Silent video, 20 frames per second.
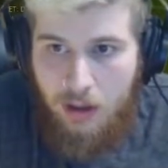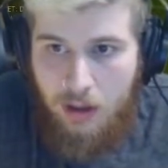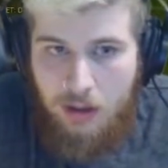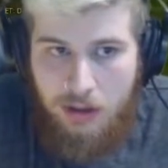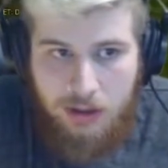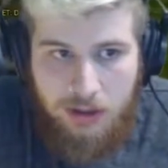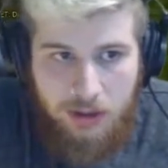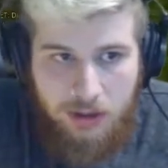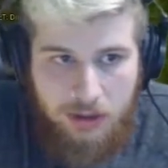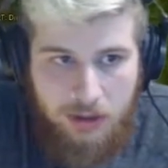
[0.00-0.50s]

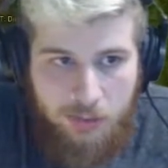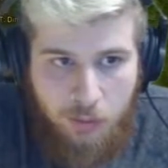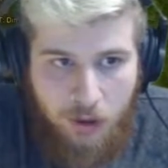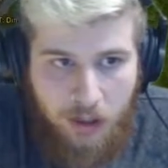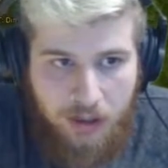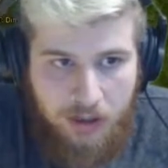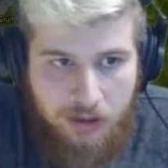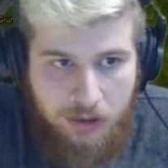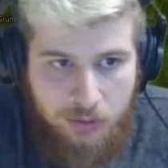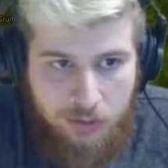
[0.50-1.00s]
So there's
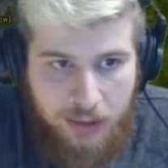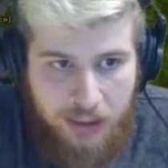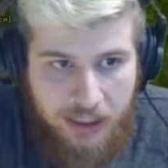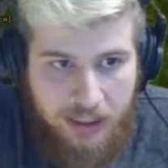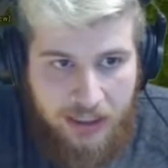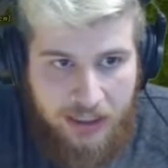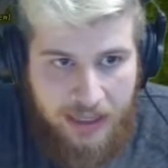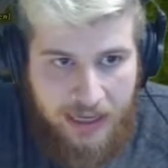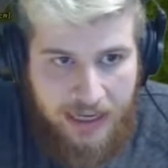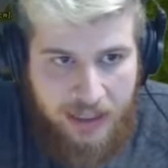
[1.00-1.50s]
one in
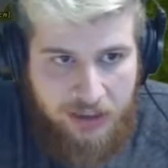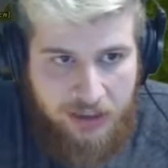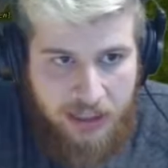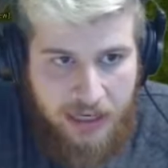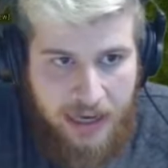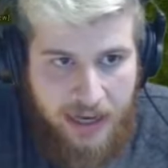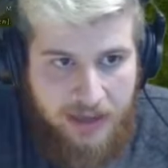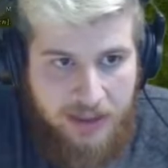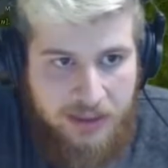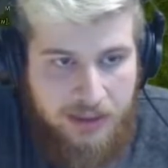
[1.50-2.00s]
Dregan. They actually
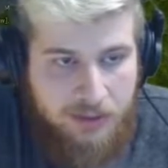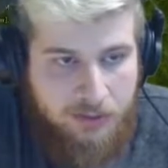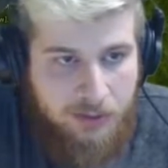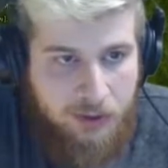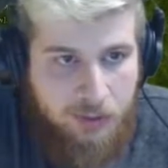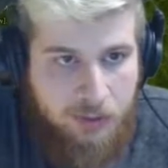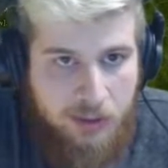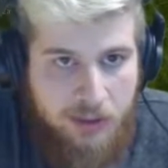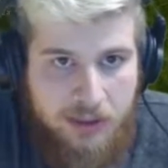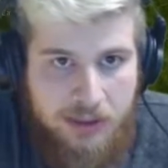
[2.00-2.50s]
added some
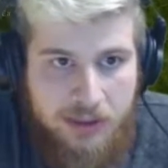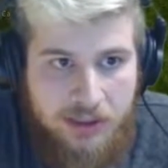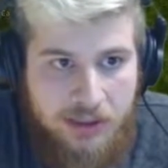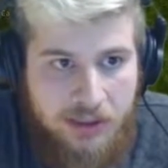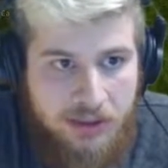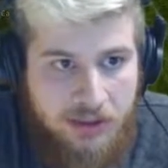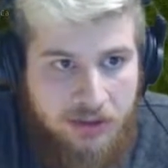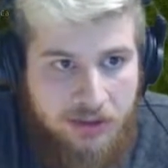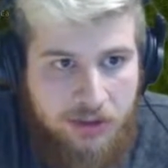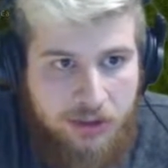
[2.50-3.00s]
new places.
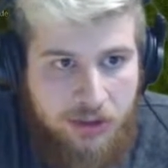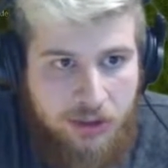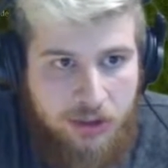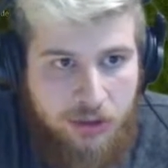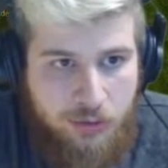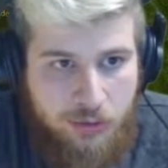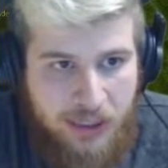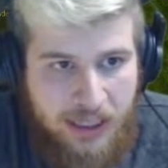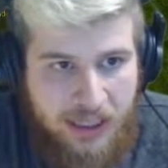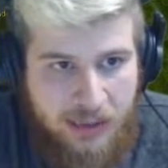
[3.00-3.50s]
So there's the
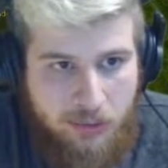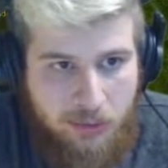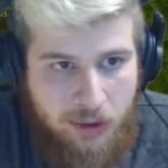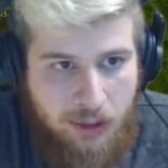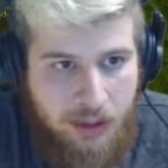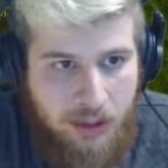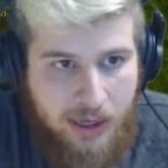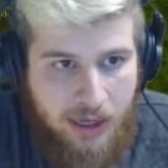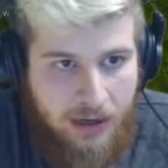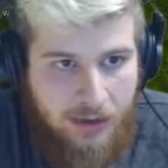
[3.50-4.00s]
Dregan
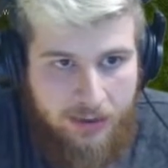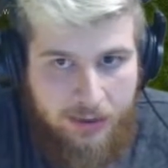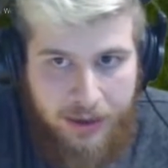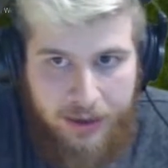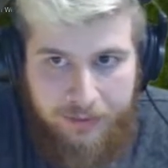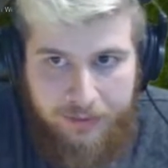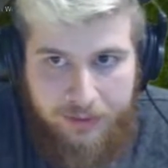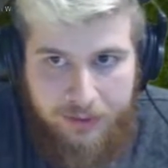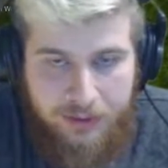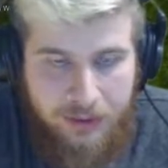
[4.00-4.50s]
one. I don't
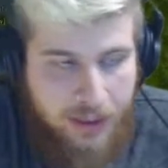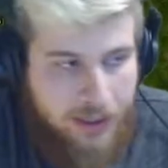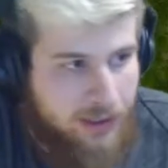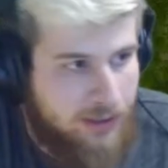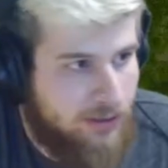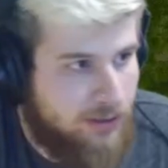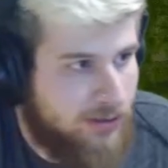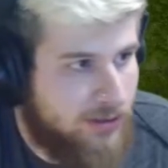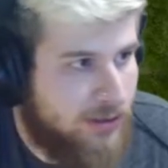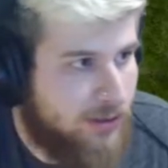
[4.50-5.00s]
have any
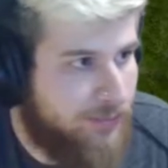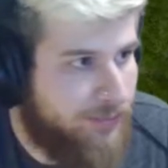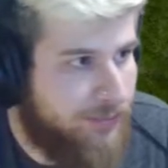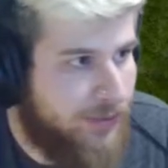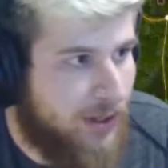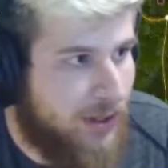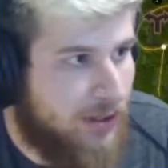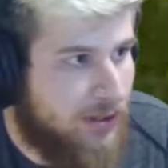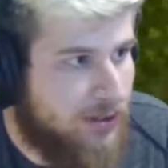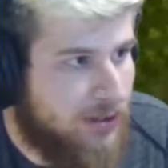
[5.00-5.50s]
of those.
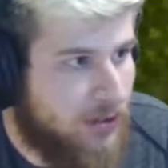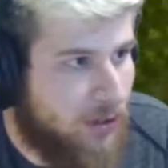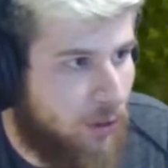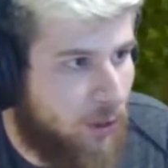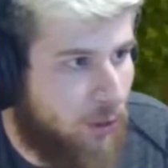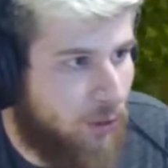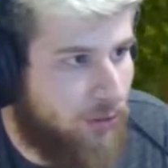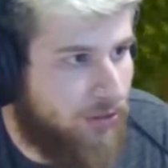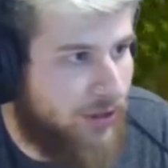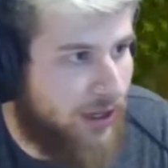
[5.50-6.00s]
There's
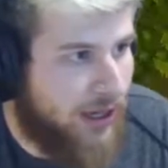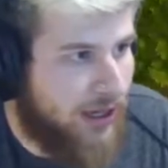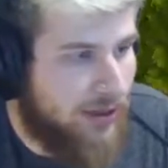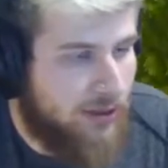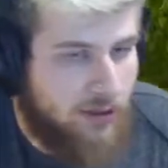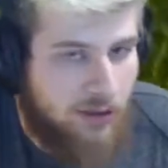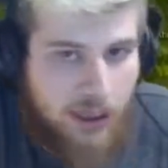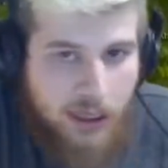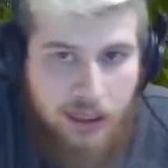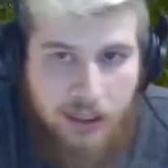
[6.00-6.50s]
Old
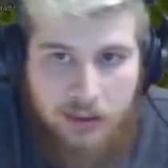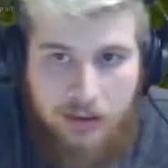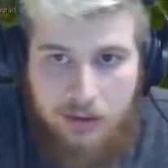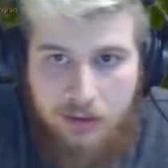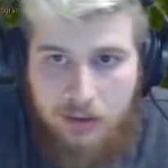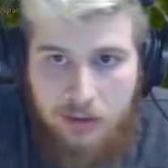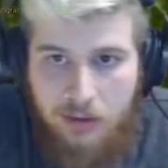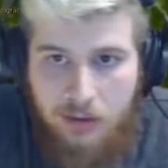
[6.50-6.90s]
Dandelion,